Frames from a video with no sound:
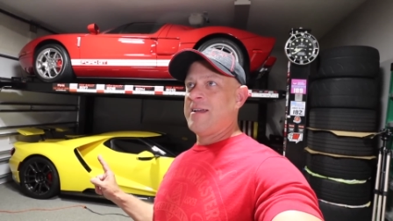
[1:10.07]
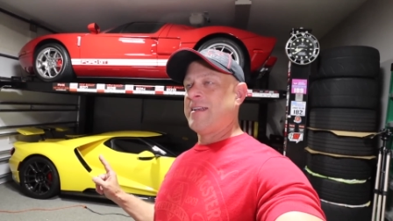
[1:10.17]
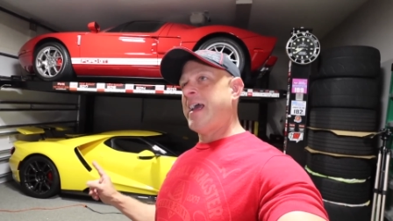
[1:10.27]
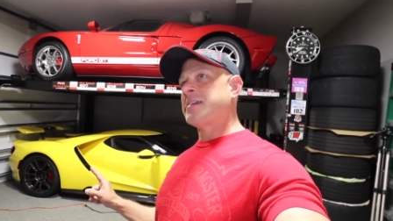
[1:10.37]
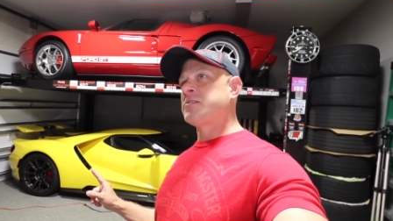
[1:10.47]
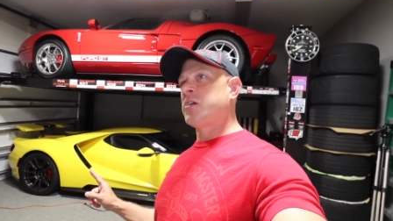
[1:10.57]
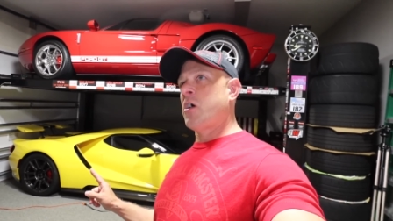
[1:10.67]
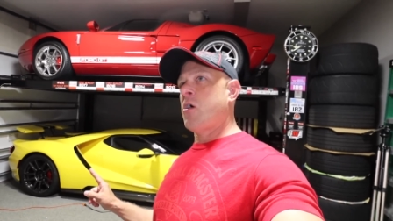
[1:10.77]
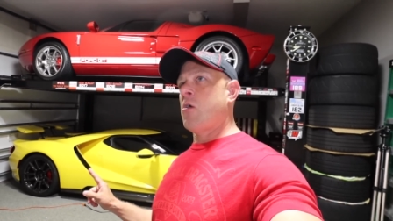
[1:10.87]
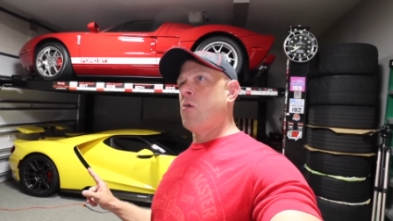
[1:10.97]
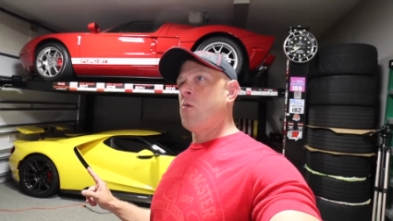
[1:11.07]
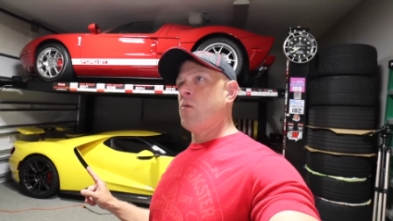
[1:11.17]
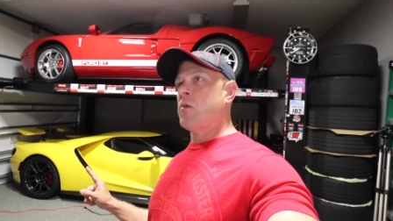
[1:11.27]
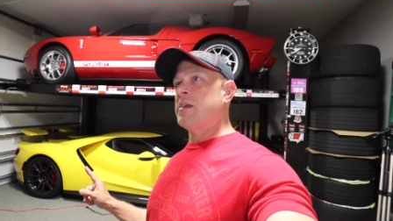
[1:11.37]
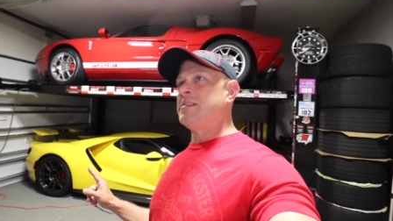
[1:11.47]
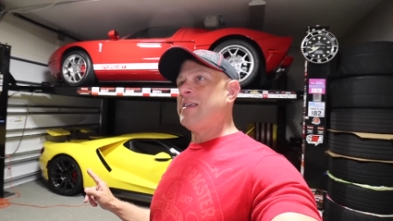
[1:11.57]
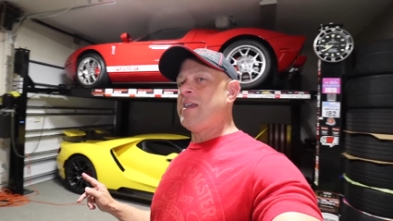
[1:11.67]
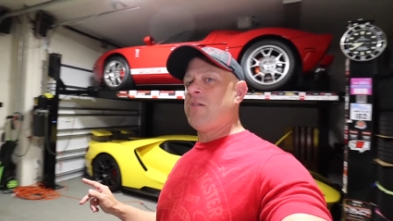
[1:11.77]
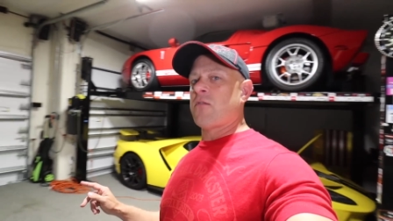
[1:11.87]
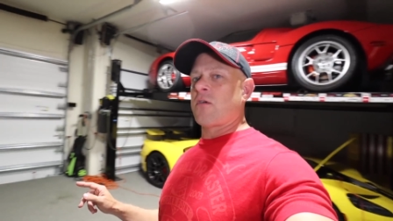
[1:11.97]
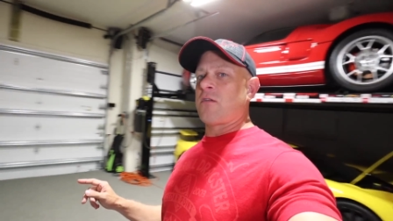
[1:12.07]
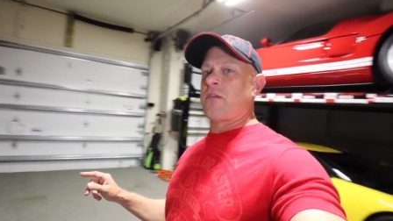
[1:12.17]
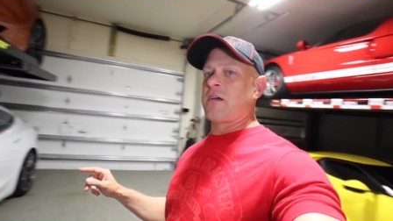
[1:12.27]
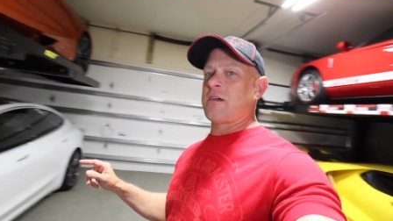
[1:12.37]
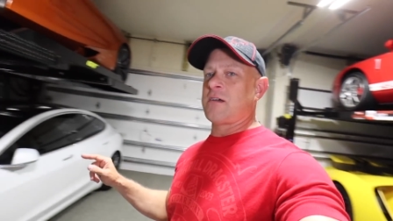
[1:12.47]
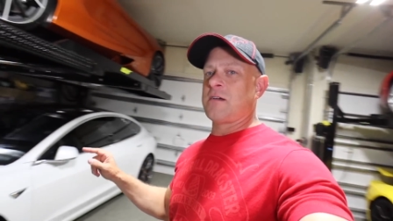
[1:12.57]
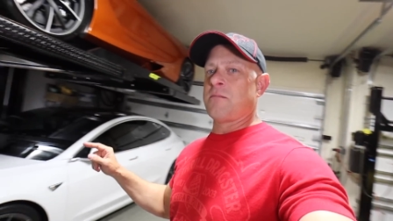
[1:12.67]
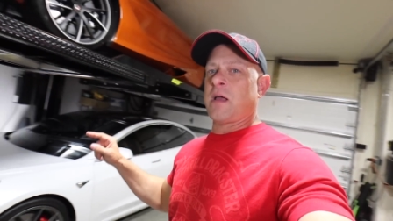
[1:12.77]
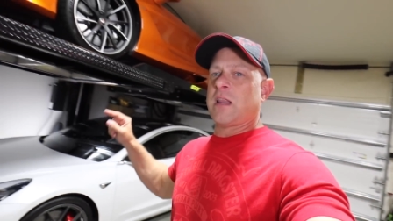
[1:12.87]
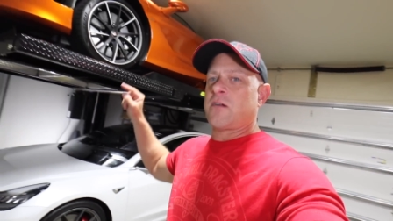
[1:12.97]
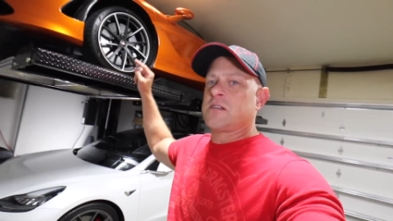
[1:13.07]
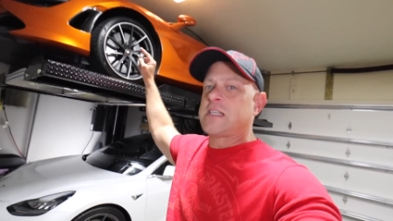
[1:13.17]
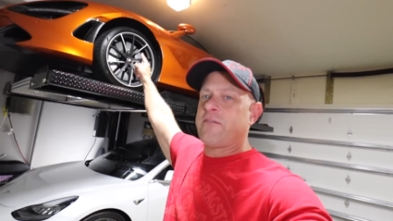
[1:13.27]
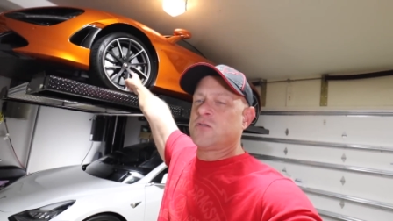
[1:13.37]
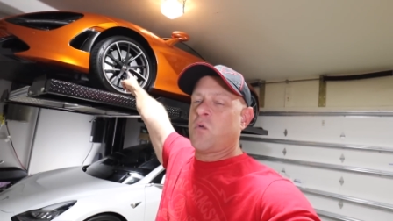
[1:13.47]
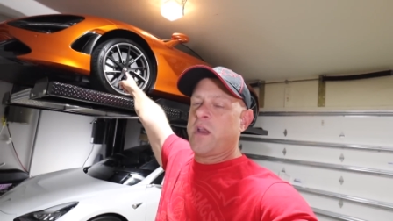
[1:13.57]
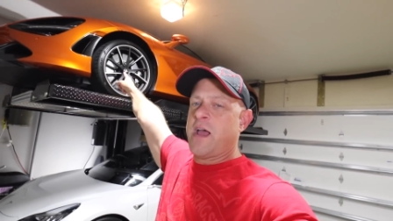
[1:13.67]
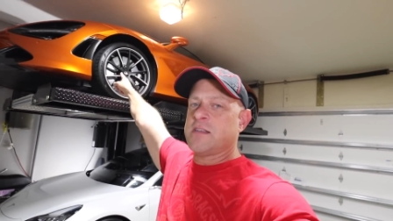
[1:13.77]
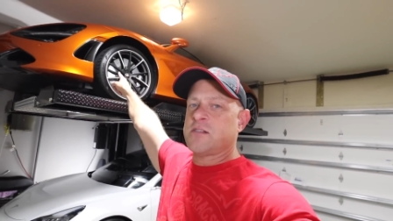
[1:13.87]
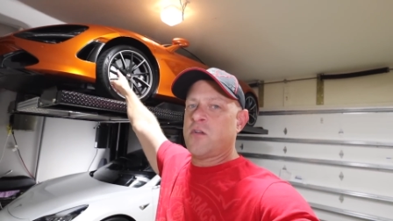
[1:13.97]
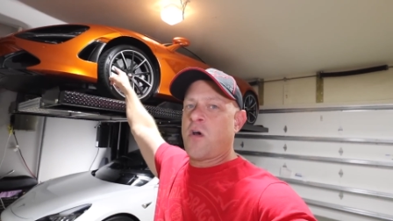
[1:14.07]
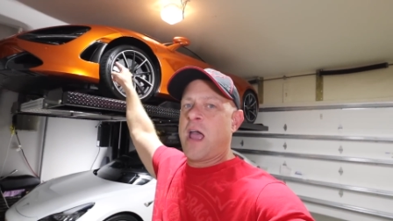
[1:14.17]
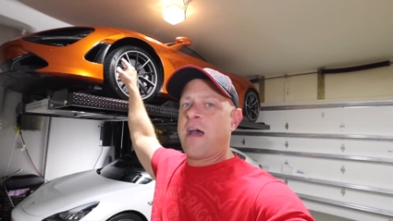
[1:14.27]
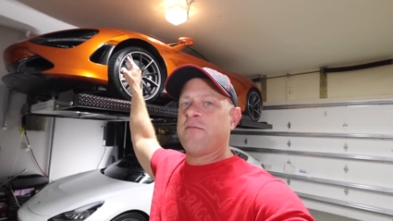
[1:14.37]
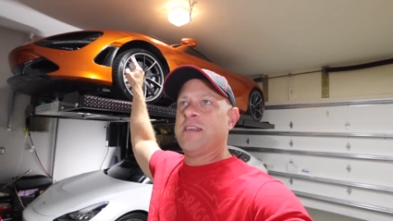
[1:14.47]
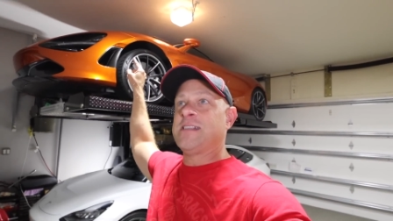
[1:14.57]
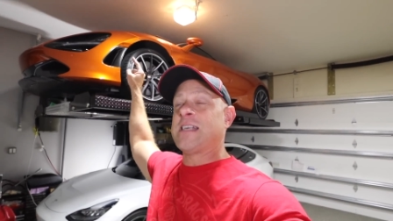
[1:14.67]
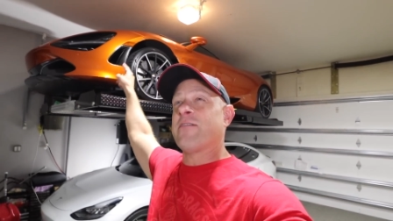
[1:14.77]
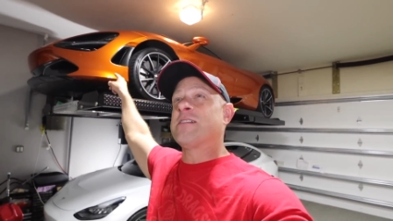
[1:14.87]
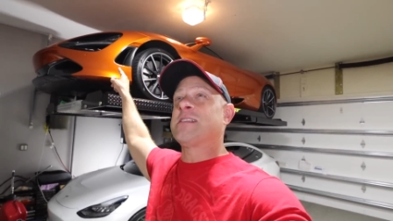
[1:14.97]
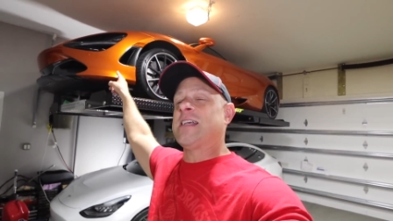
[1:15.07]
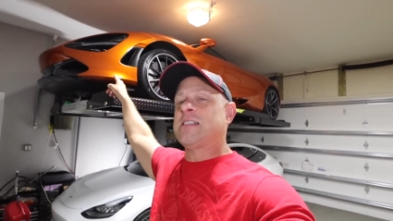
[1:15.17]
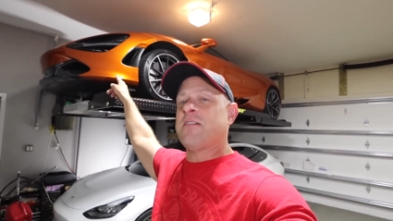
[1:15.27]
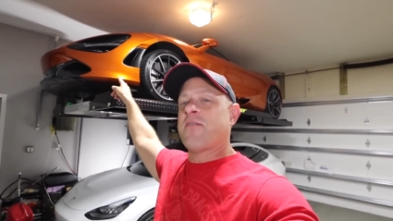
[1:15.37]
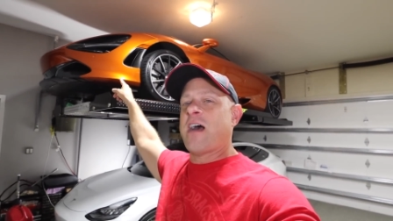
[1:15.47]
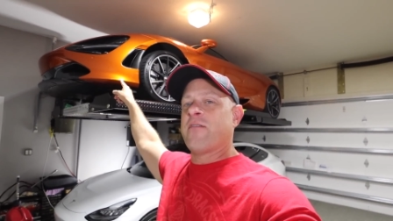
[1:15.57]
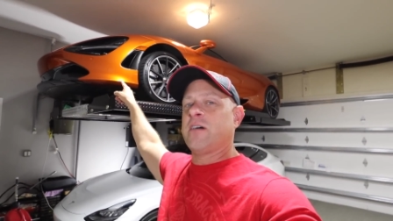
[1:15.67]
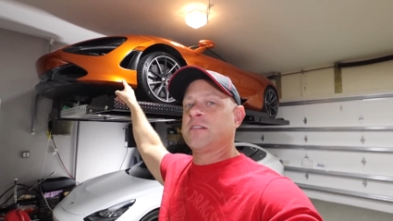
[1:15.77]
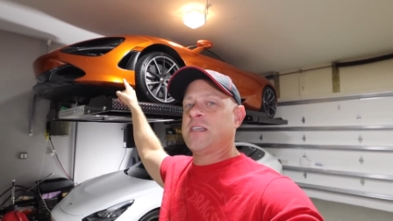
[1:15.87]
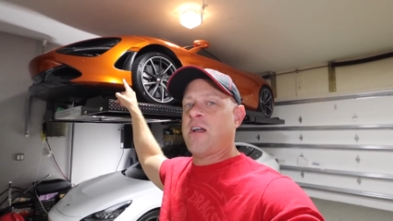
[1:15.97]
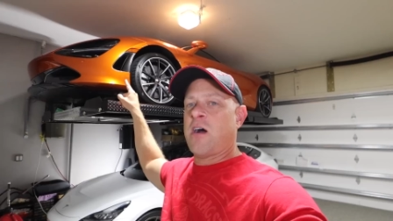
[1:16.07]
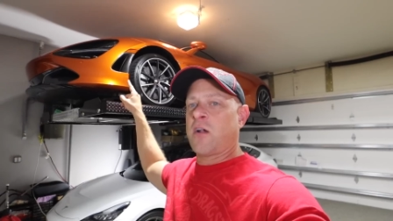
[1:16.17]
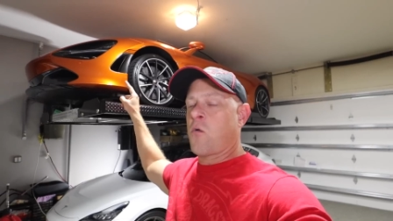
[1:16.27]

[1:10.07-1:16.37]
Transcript: Next to go is either the McLaren 720S. You know, I have the 765 LT on